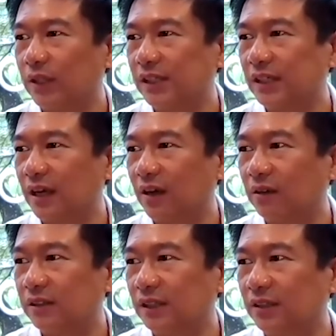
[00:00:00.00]
what is it now?
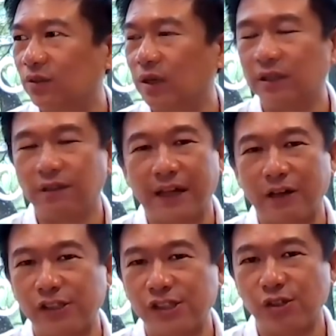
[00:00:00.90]
Is it 200,000
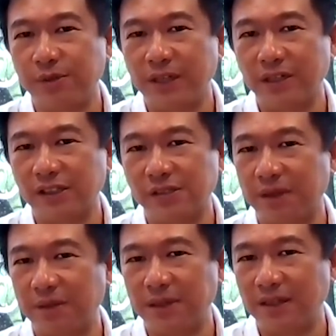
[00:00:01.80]
square meters?
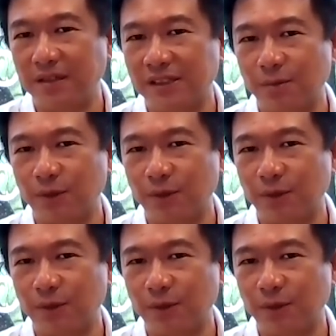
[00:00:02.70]
Maybe